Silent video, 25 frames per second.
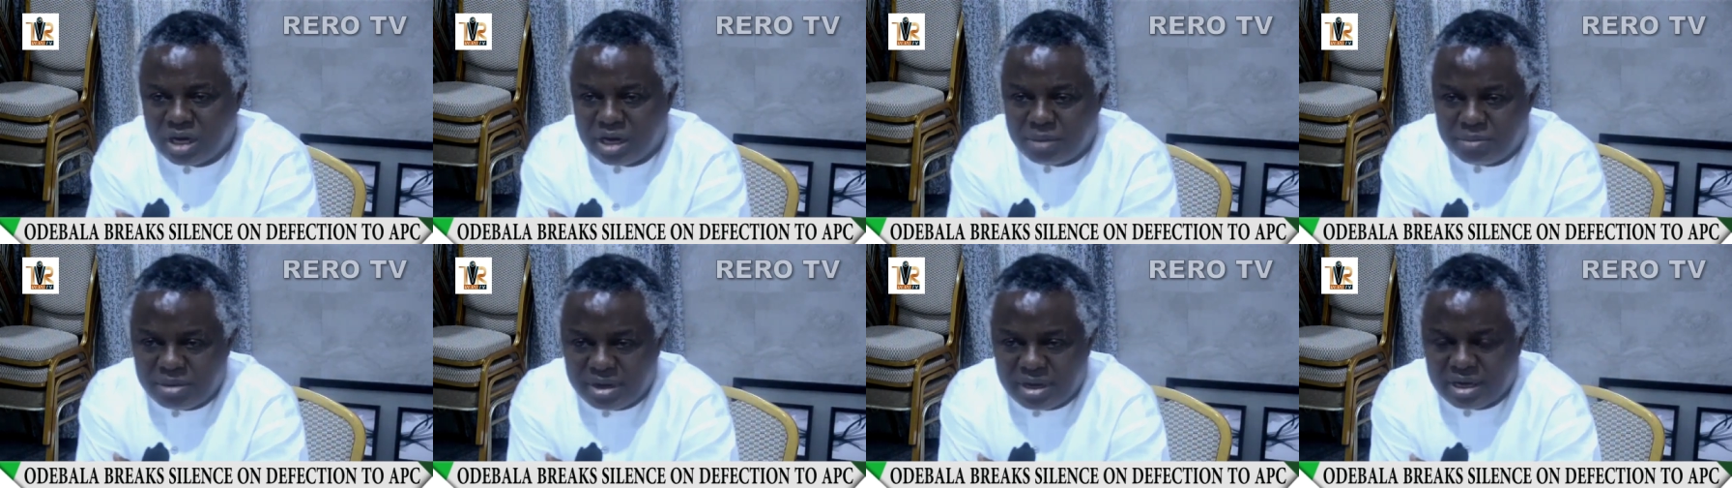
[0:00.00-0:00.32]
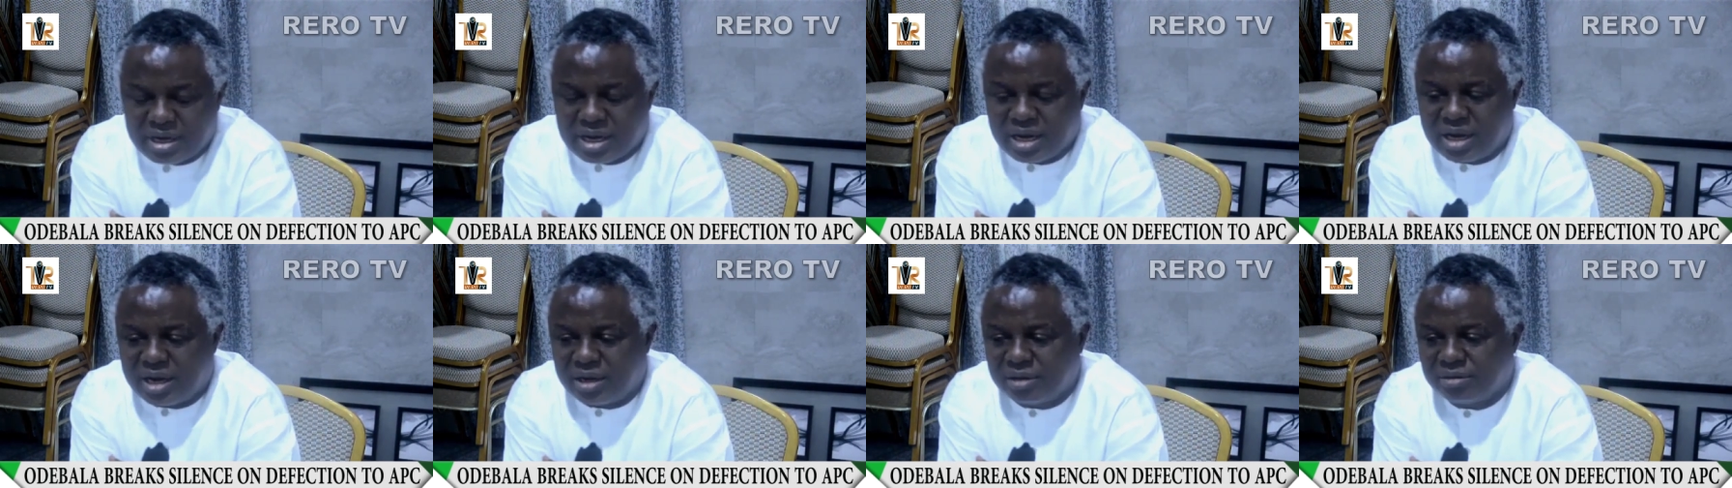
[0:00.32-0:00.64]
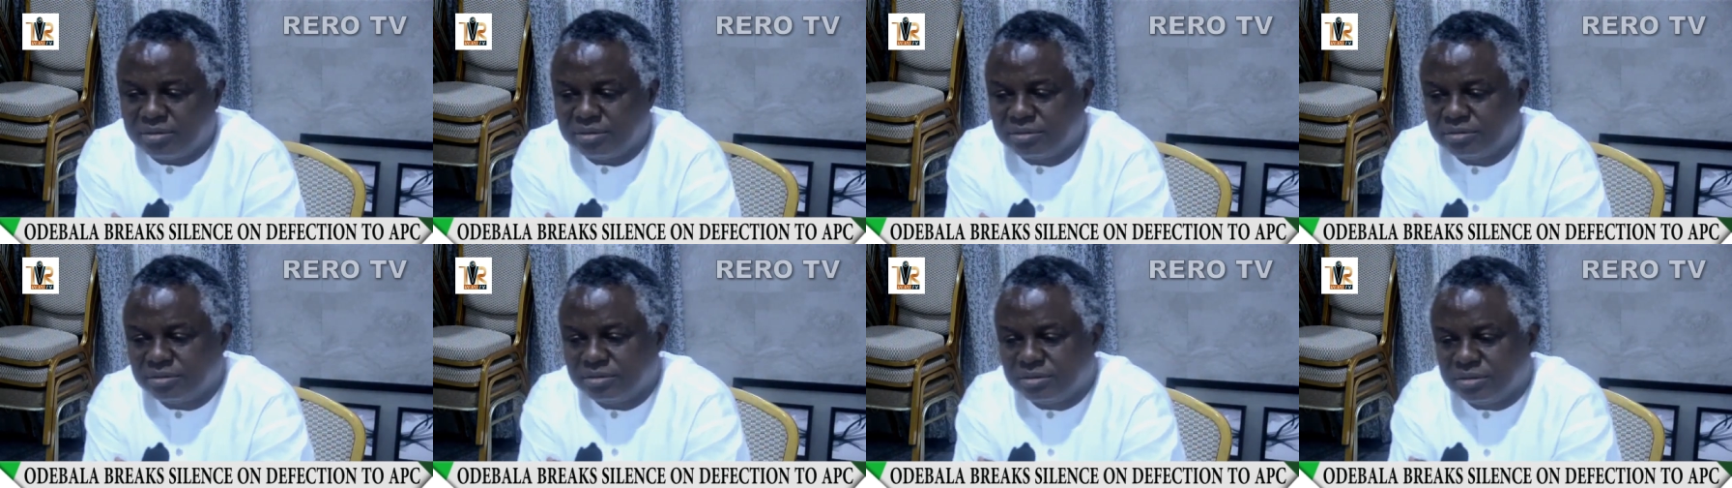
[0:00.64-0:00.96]
America,
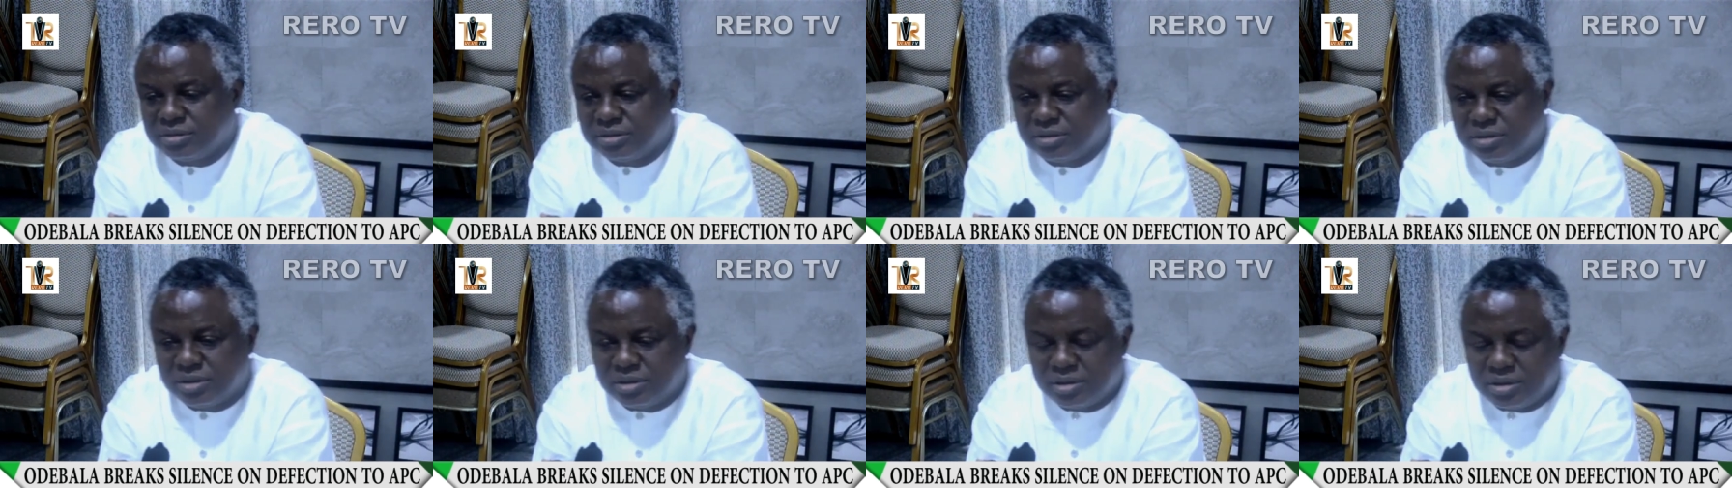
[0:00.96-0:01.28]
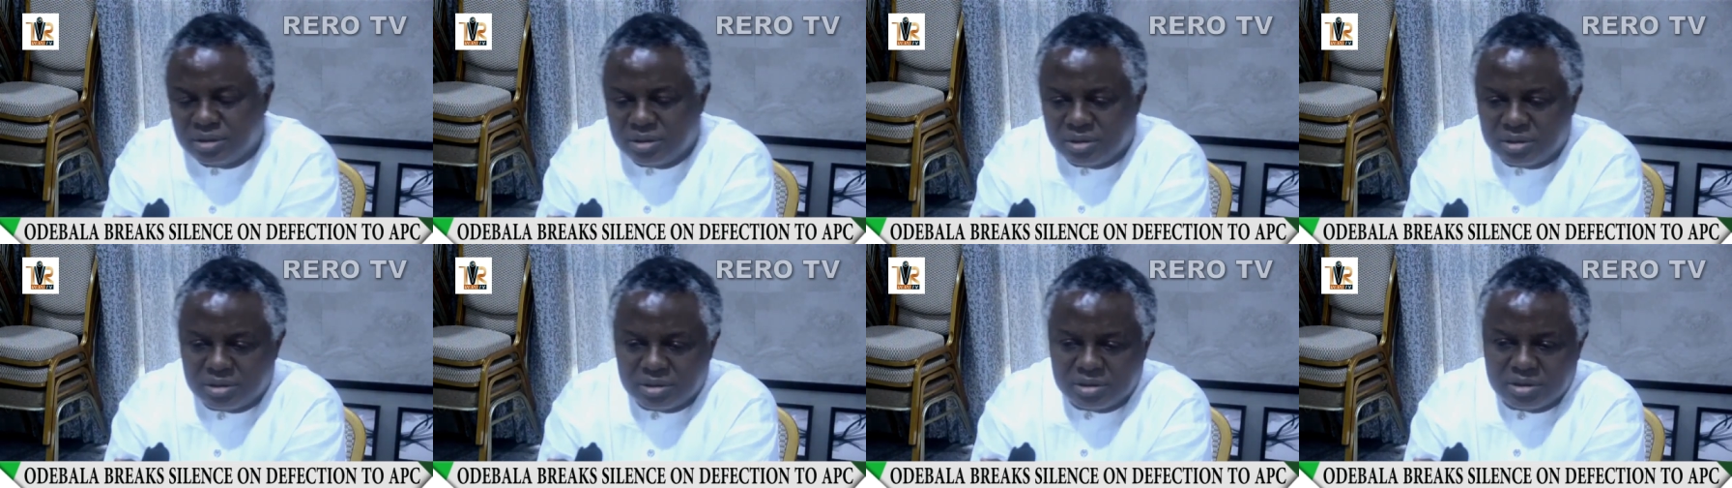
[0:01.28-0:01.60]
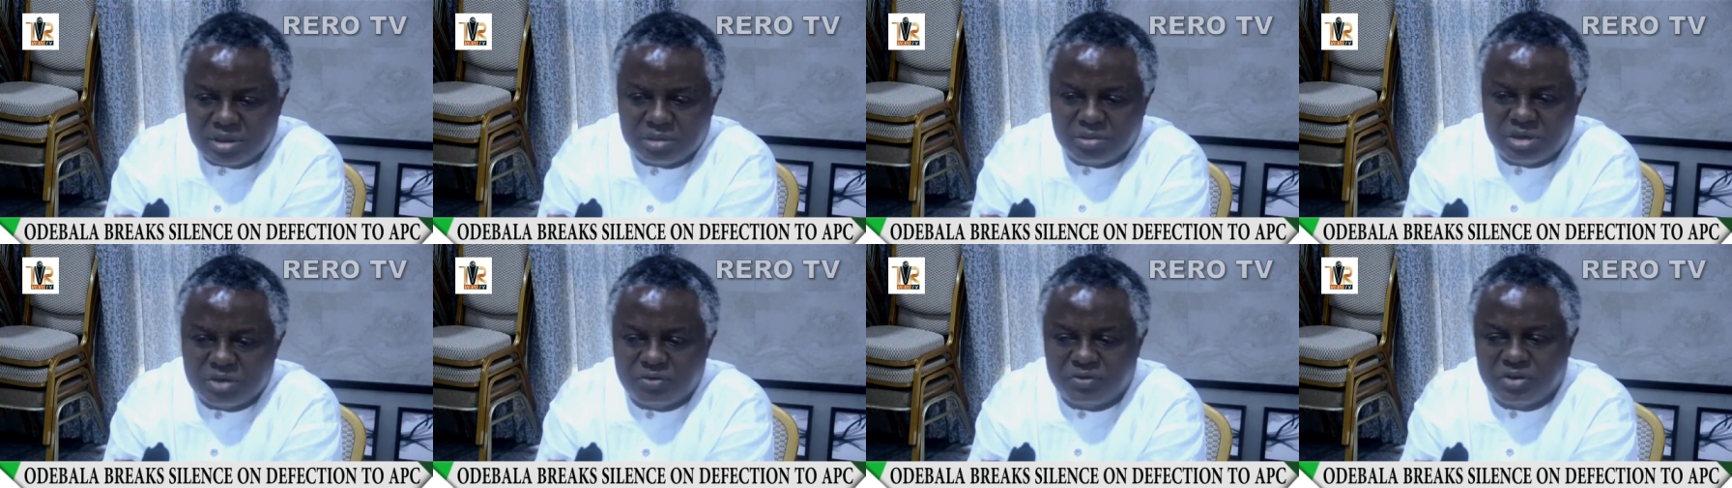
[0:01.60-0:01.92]
his
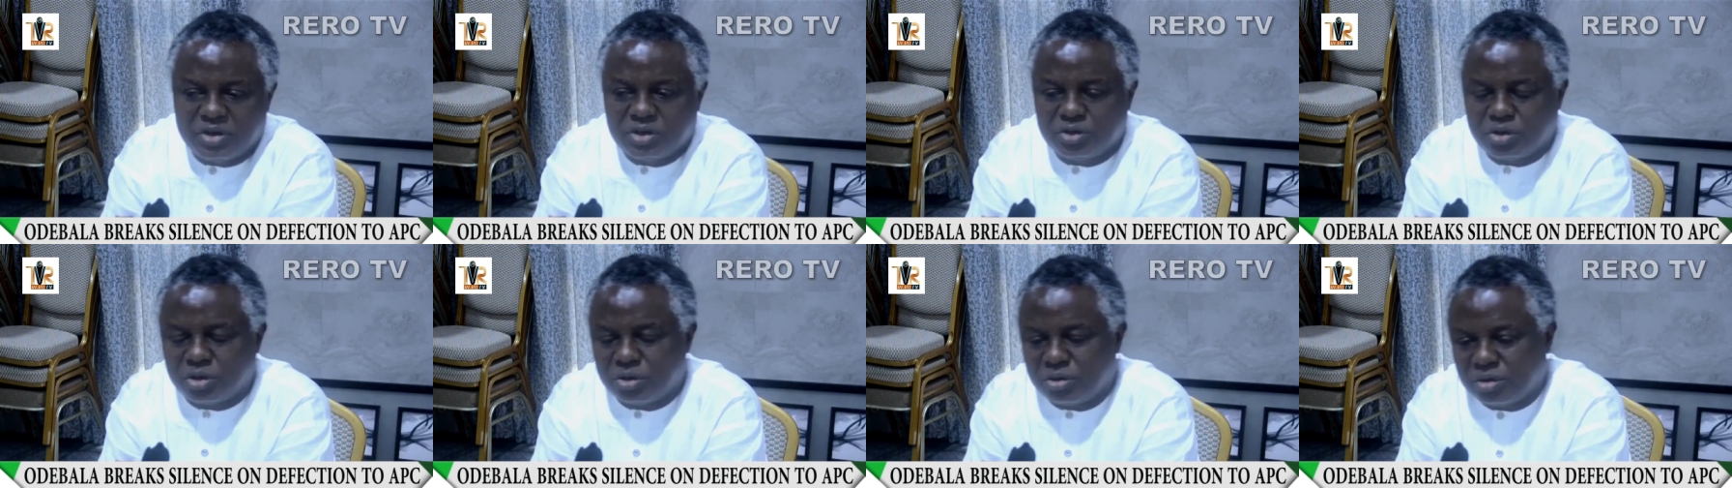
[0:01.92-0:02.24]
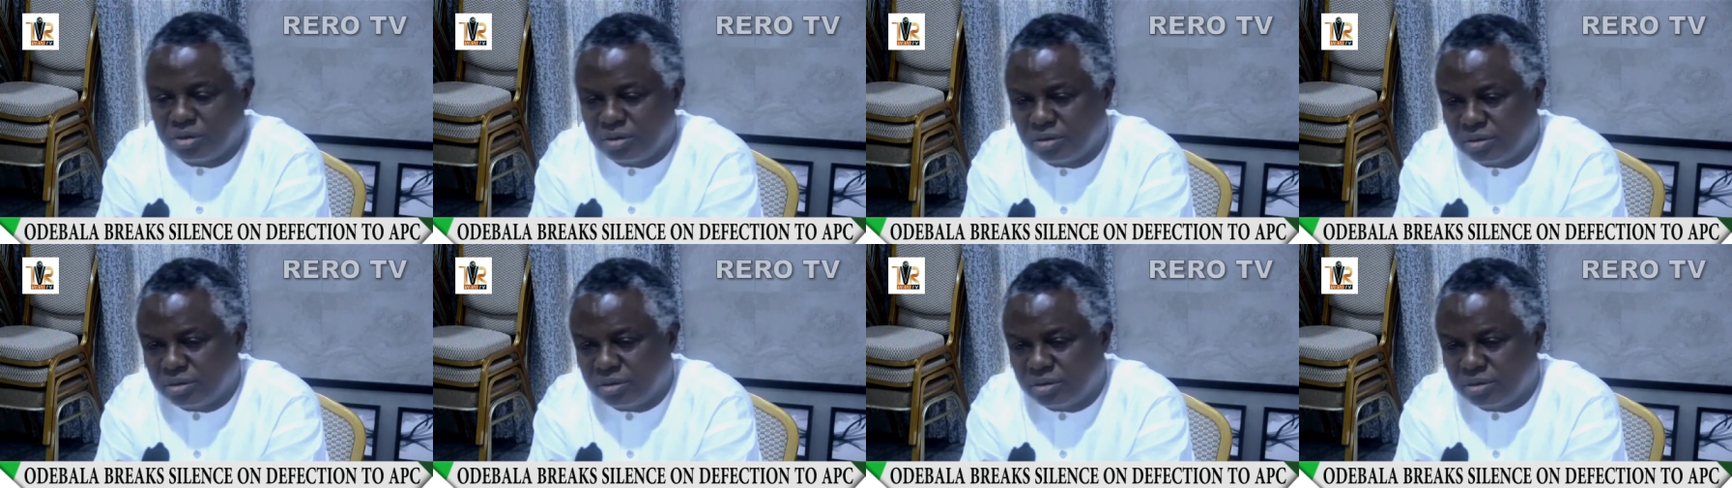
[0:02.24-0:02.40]
name is Victor.